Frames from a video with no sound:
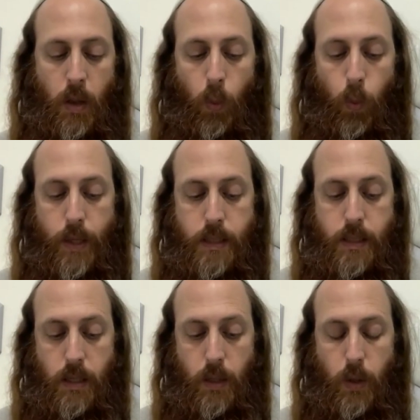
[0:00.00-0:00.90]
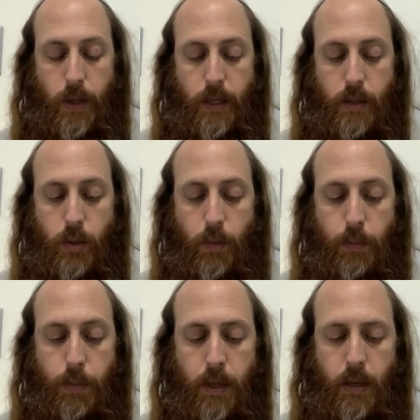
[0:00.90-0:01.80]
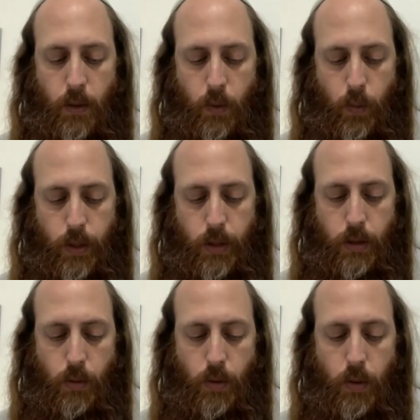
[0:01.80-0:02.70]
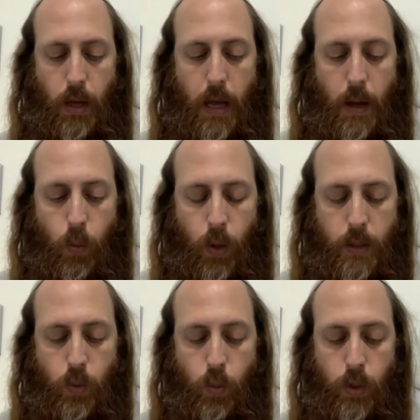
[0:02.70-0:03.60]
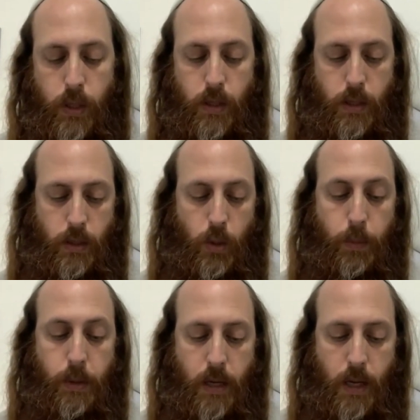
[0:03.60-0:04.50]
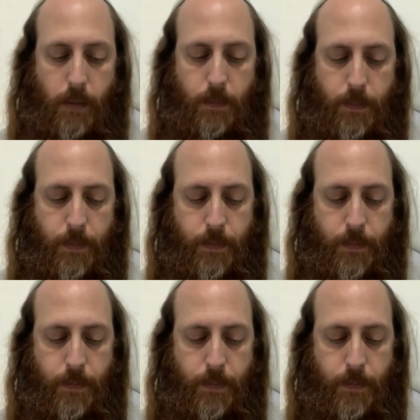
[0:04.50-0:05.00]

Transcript: what's going to be with you? What will you become?